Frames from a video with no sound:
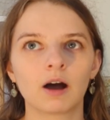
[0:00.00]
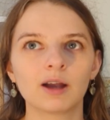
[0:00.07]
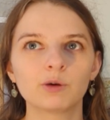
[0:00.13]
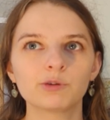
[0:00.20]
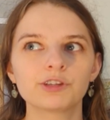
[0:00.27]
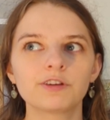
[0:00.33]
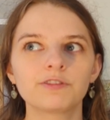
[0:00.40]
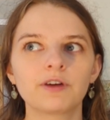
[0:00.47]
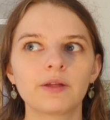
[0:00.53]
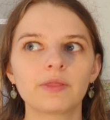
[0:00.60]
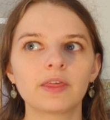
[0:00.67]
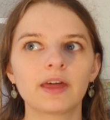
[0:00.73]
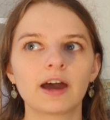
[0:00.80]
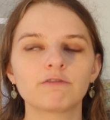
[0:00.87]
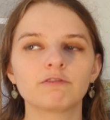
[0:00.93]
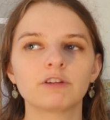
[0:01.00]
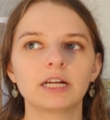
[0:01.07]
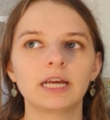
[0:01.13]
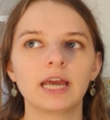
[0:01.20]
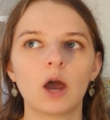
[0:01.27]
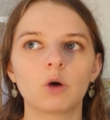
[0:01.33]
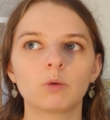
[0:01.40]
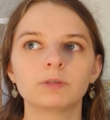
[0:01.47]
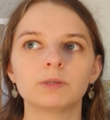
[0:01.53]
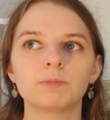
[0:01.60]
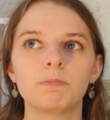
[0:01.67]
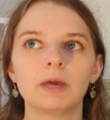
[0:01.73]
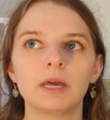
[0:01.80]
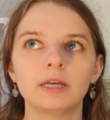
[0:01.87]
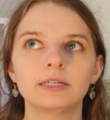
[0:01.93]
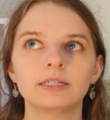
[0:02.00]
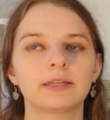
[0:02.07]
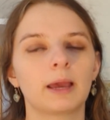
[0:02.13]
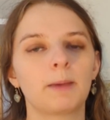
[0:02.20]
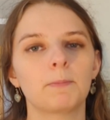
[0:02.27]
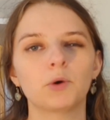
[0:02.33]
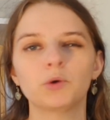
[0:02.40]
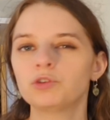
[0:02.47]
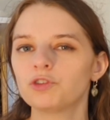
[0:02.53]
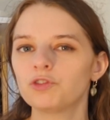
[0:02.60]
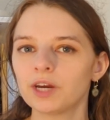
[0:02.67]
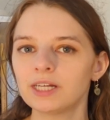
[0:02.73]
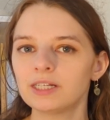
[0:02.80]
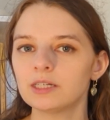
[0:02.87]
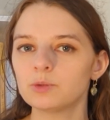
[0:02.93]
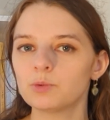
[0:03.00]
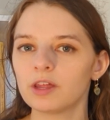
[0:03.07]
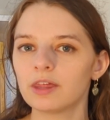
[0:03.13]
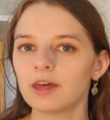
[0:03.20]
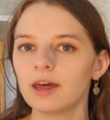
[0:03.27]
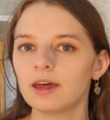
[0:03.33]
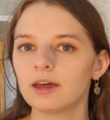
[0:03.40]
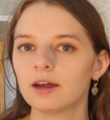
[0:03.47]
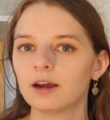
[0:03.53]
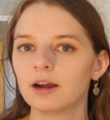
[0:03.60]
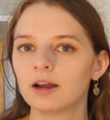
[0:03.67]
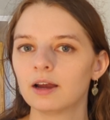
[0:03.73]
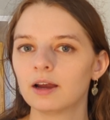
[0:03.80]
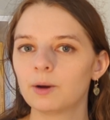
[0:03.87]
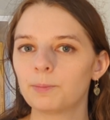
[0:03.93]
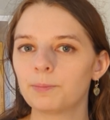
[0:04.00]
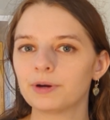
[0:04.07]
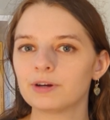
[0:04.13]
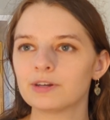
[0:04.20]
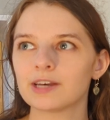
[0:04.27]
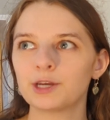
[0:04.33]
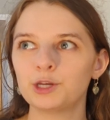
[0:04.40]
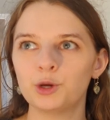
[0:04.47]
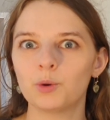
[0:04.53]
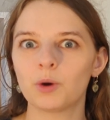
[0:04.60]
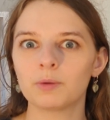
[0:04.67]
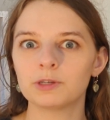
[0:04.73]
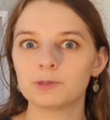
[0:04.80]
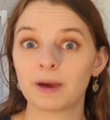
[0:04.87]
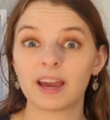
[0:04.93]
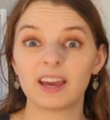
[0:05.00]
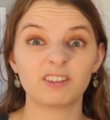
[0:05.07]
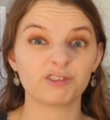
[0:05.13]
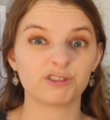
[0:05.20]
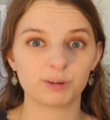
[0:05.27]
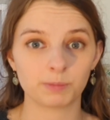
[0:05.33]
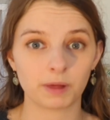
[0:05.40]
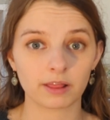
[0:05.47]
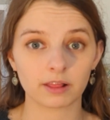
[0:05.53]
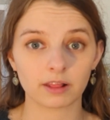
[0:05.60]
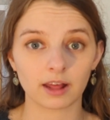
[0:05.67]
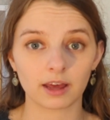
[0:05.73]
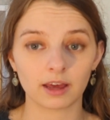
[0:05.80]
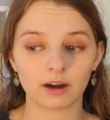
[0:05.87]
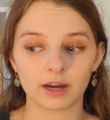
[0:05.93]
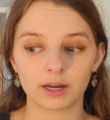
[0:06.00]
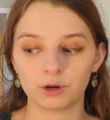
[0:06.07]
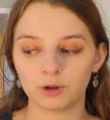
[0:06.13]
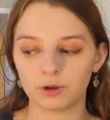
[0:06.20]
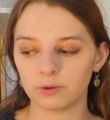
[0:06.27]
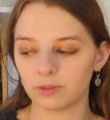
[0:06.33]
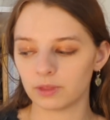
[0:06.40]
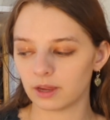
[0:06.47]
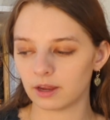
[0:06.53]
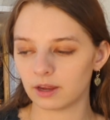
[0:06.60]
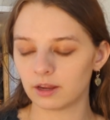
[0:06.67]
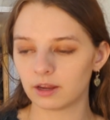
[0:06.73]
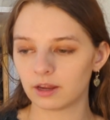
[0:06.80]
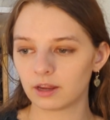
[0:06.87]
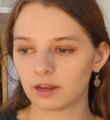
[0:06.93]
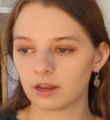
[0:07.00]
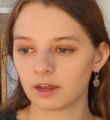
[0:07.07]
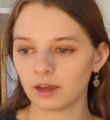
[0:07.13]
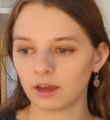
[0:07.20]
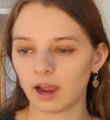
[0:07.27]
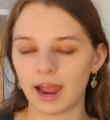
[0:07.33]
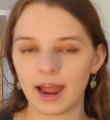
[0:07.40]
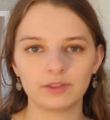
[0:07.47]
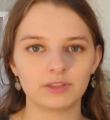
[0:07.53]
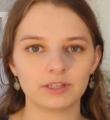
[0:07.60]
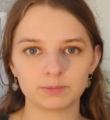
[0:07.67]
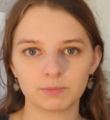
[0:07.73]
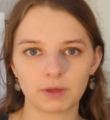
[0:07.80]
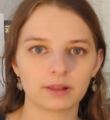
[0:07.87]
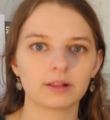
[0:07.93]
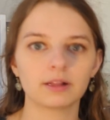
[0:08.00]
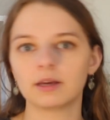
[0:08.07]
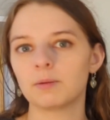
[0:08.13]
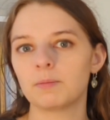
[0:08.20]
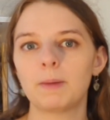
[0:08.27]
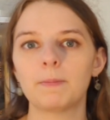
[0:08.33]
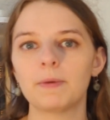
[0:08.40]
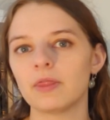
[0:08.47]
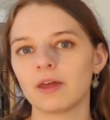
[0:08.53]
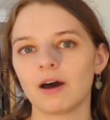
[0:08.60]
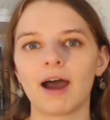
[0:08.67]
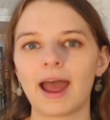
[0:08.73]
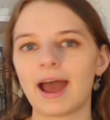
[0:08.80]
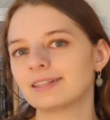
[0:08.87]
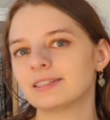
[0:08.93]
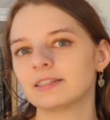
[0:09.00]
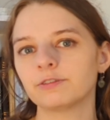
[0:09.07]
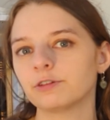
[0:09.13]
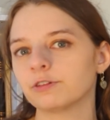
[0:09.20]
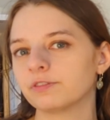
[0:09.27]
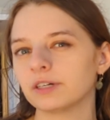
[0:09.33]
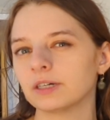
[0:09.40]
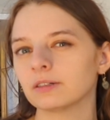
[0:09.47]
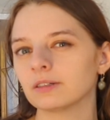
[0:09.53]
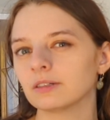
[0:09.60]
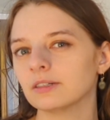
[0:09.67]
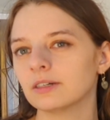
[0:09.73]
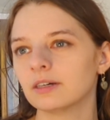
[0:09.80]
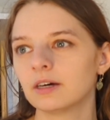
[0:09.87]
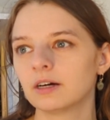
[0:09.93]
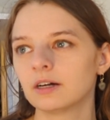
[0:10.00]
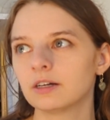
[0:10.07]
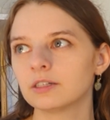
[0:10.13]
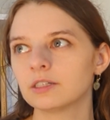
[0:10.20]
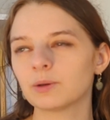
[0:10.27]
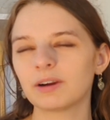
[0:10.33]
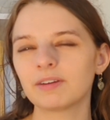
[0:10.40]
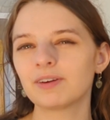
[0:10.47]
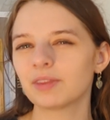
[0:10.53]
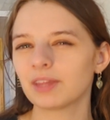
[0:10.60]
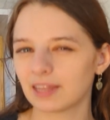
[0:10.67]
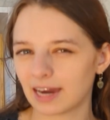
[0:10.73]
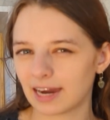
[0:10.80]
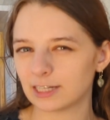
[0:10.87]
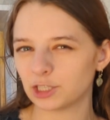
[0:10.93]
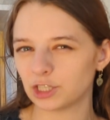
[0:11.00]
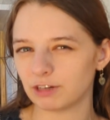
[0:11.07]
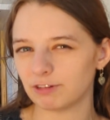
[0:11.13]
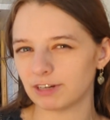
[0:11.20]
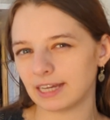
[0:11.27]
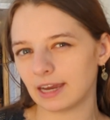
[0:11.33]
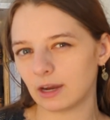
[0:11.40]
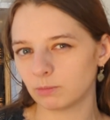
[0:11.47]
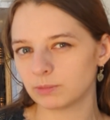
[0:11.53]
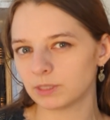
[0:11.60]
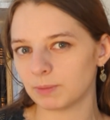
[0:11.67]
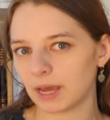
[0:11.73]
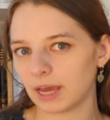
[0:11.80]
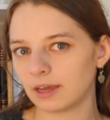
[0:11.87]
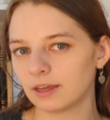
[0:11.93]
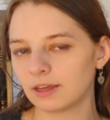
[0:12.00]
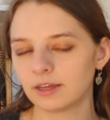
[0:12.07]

I also found that really helped me stay motivated with it because I knew I was paying for it monthly. I knew that I had this monthly commitment that I had to fulfill. So I found that actually really helped me.